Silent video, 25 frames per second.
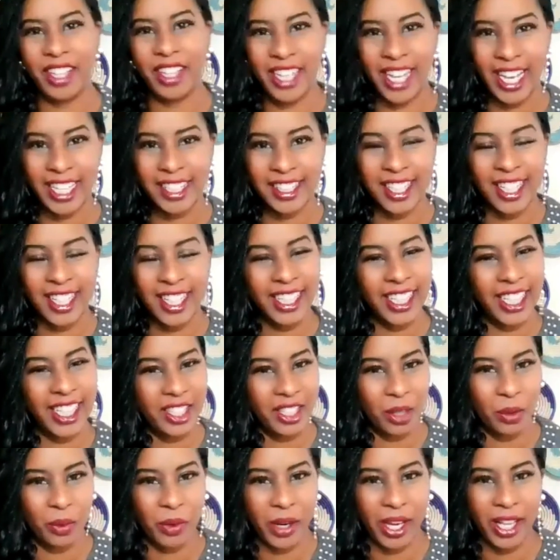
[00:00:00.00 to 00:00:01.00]
Vanessa
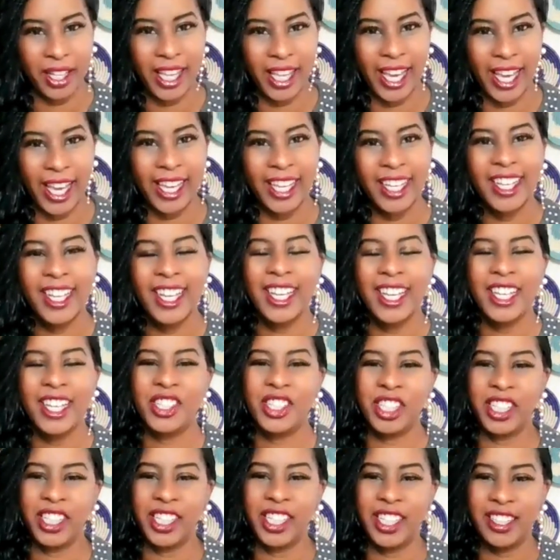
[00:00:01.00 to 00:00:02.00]
Kisowile.
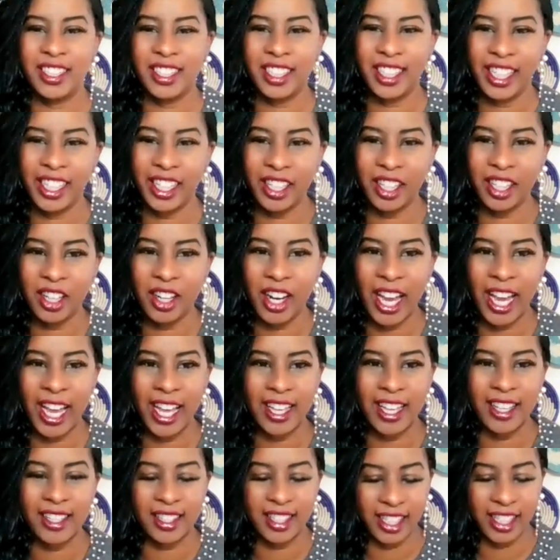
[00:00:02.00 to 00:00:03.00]
She is here
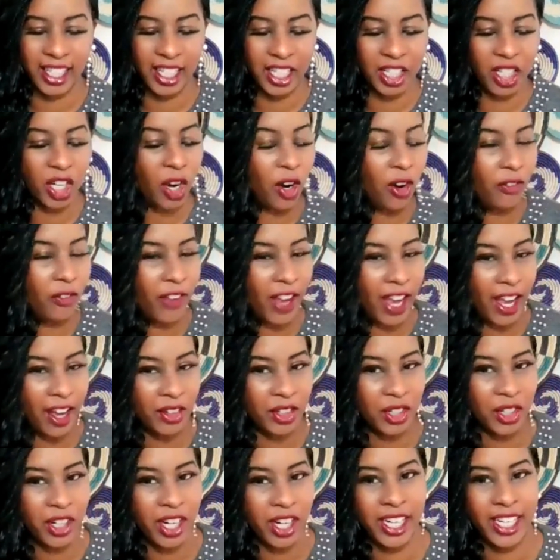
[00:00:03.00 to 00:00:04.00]
as the
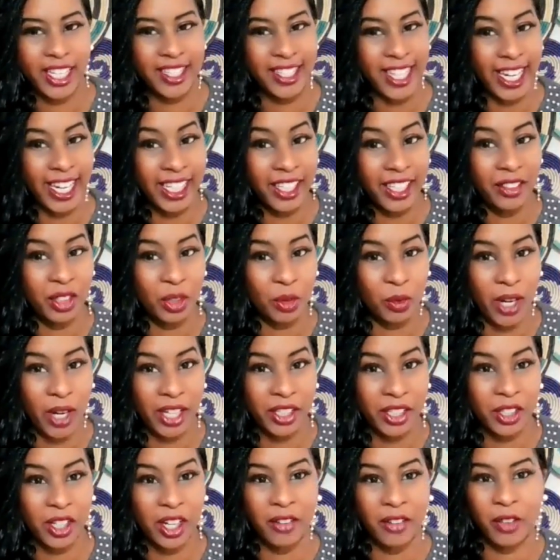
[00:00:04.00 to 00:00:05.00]
co-founder and executive
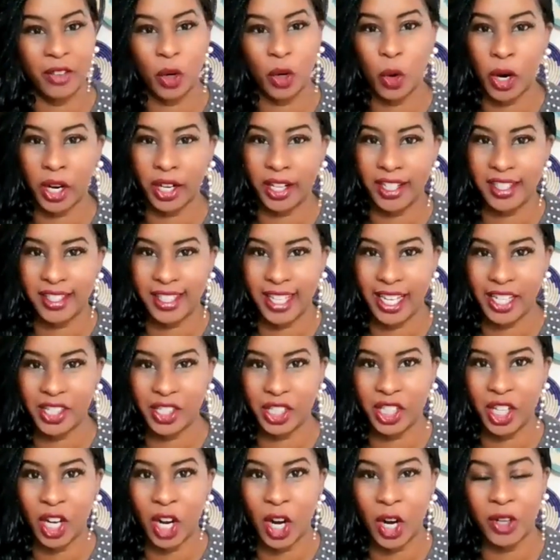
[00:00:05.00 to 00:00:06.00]
director of an
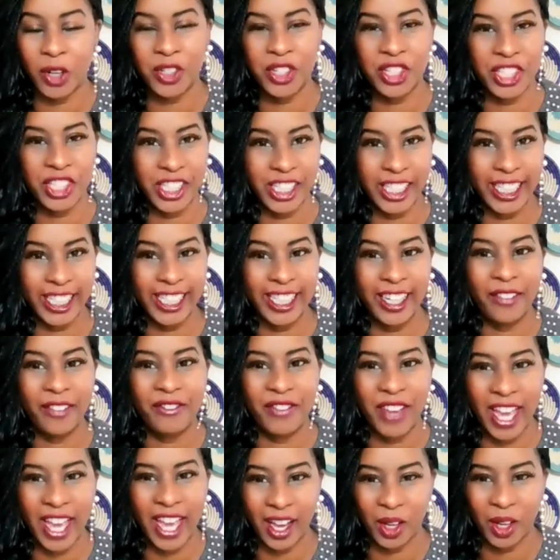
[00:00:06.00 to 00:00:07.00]
organization called
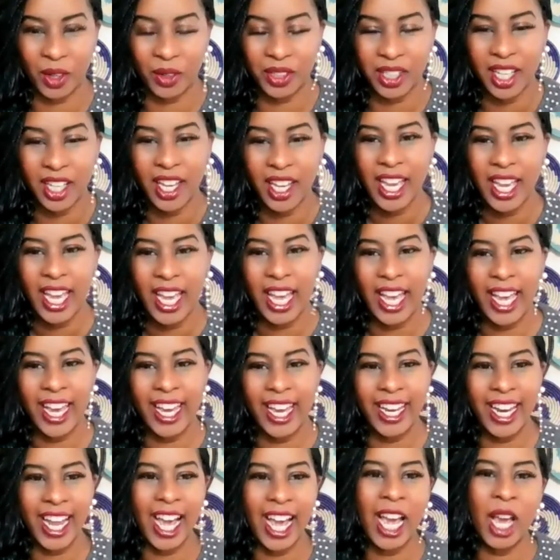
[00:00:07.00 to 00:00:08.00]
SheFound.
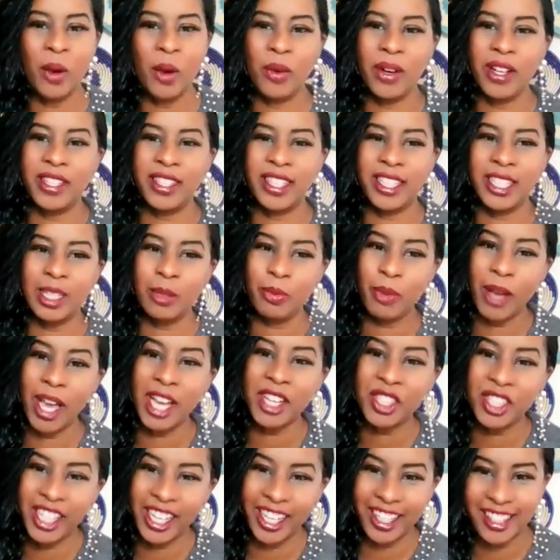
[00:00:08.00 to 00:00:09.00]
And I was
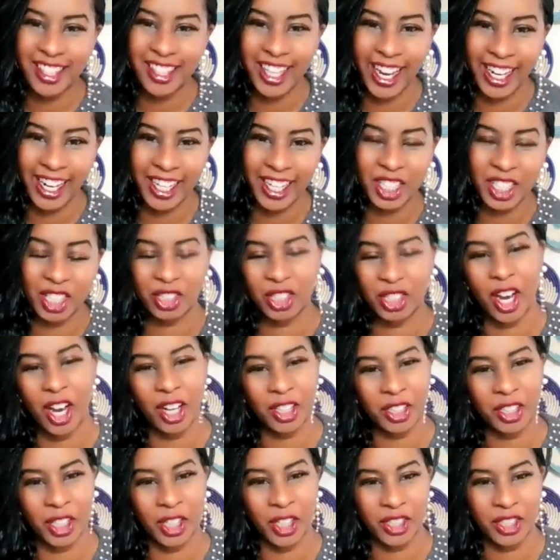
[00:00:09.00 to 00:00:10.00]
especially excited to
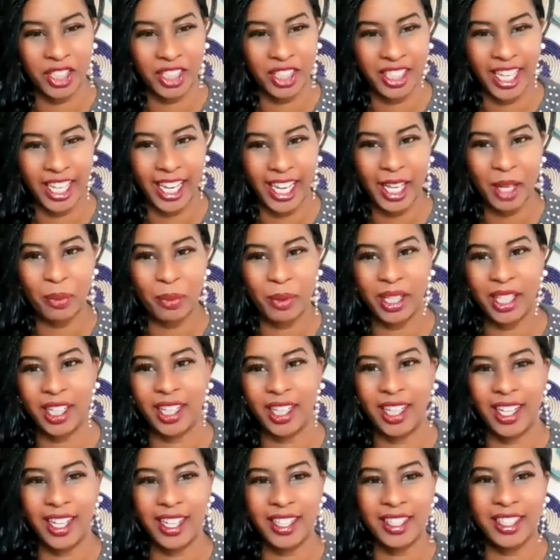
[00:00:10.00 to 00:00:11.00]
talk to her today
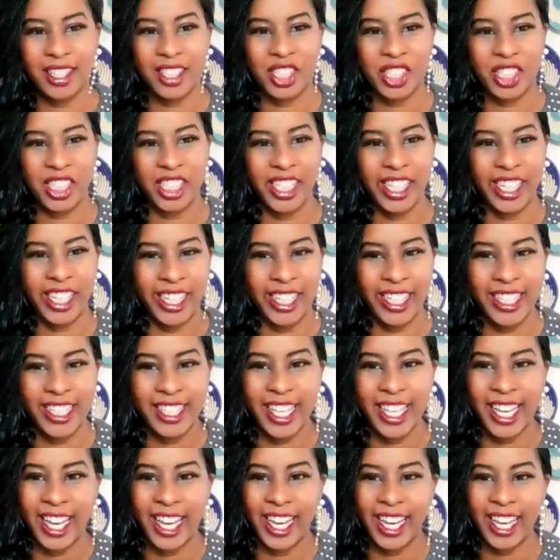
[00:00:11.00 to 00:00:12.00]
because she
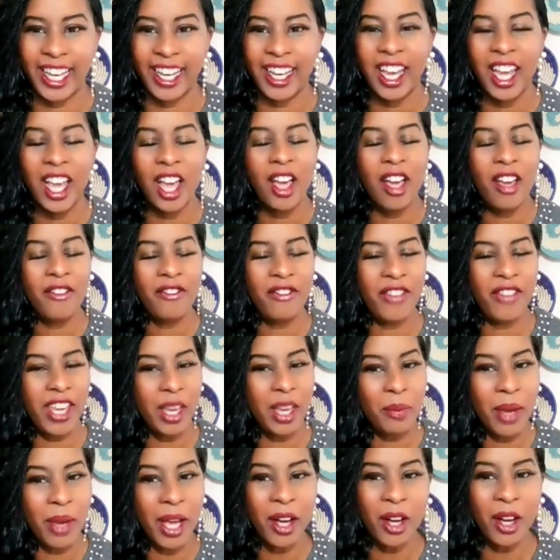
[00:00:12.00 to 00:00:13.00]
is a
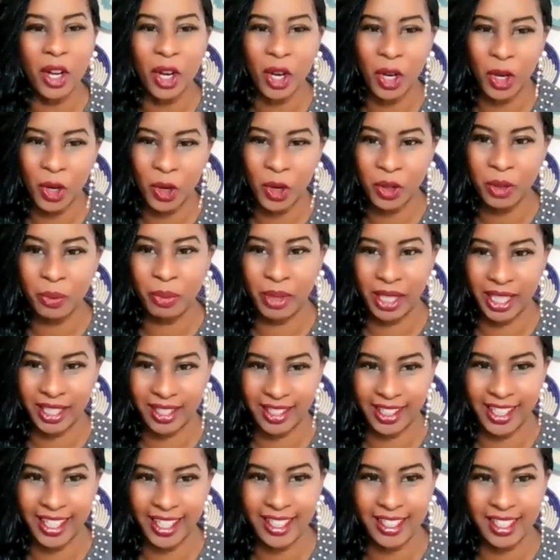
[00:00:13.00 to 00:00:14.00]
female-owned
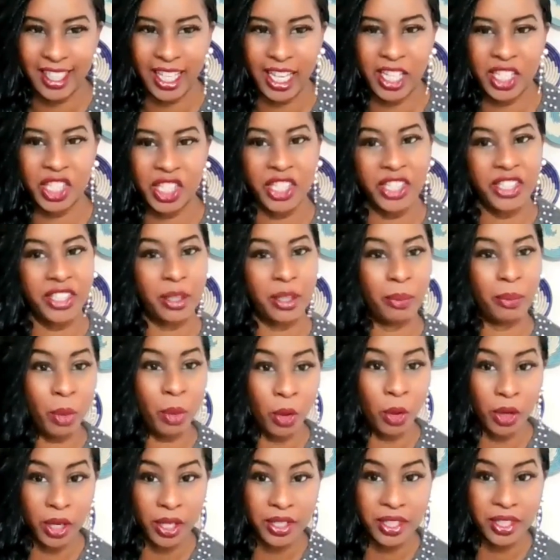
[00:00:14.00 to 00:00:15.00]
business and she
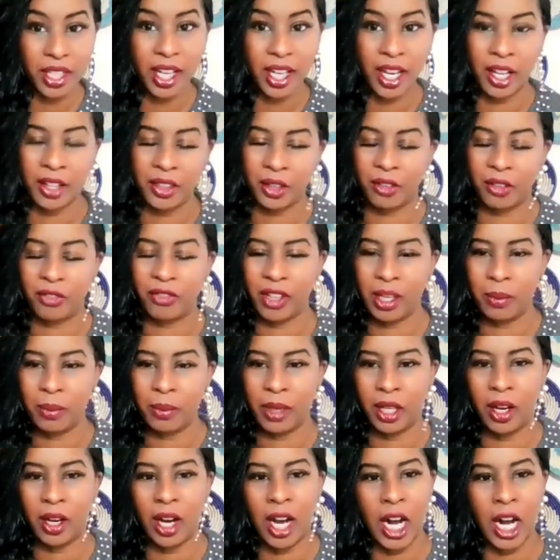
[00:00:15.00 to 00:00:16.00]
supports other
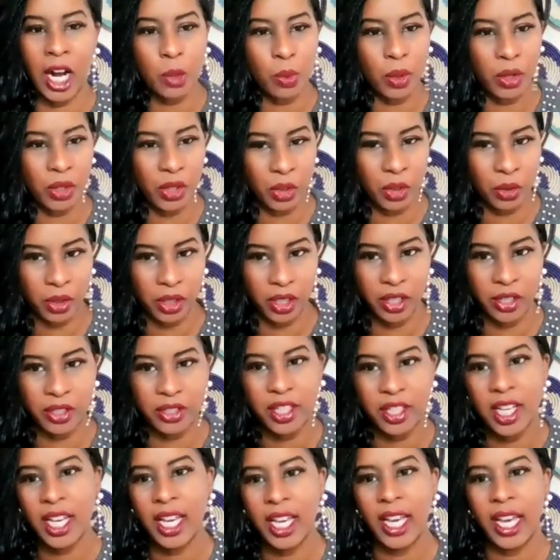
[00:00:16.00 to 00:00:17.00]
female
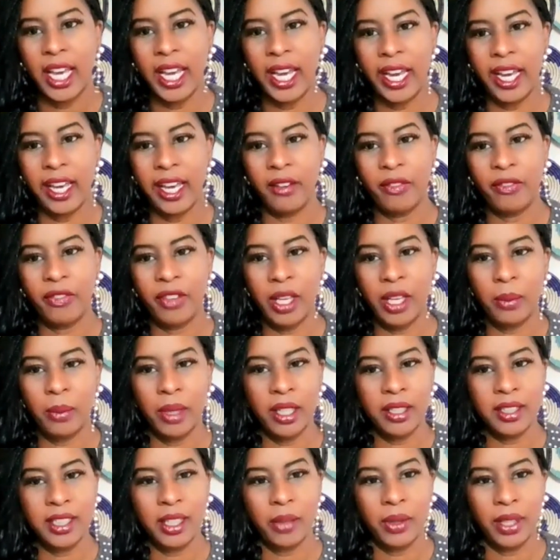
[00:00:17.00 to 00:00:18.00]
entrepreneurs and
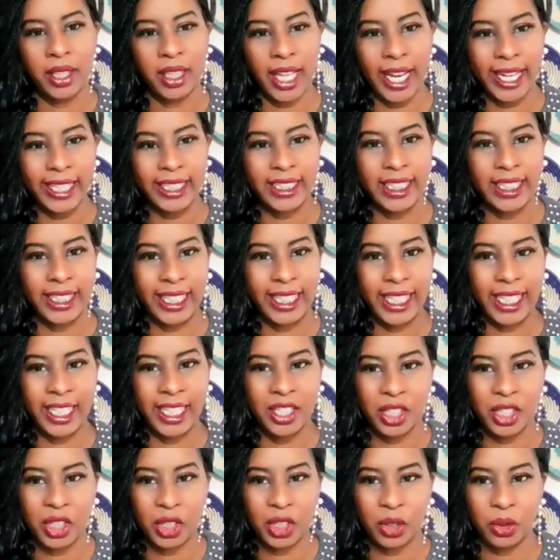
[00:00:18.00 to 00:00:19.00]
females that would like to get
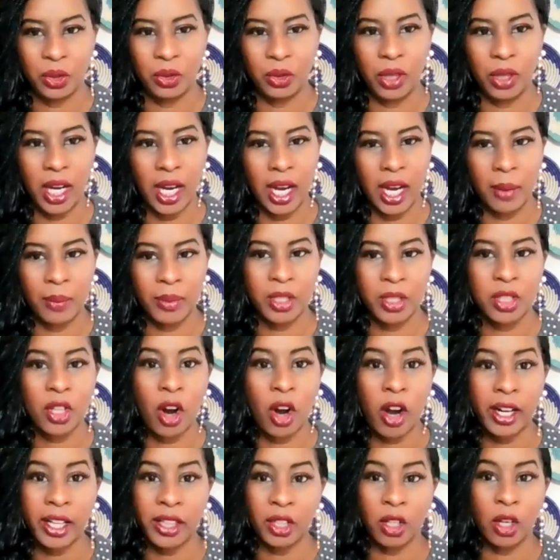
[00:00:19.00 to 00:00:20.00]
into
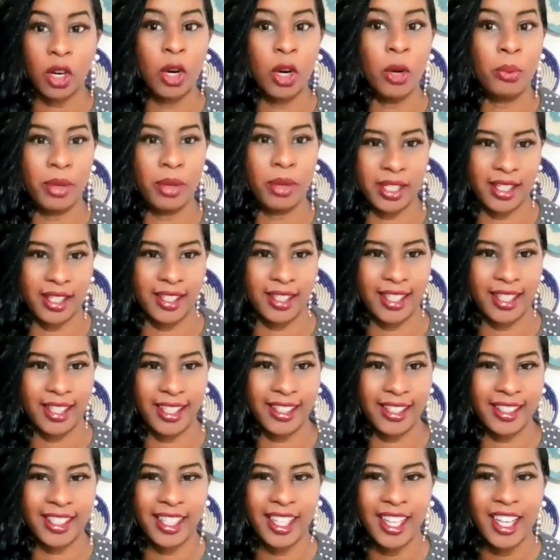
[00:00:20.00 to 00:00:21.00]
starting their own
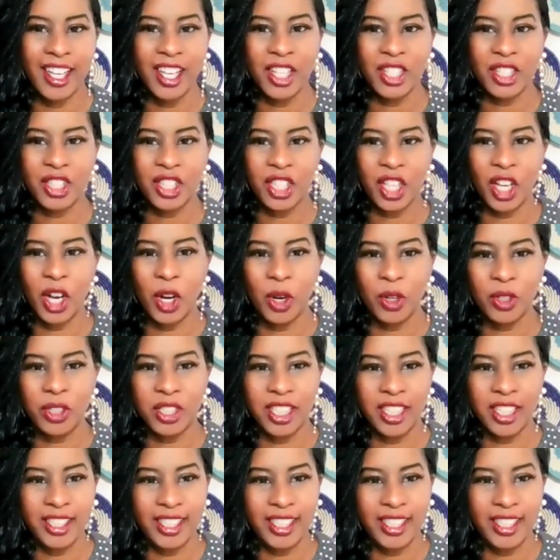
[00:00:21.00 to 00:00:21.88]
businesses. So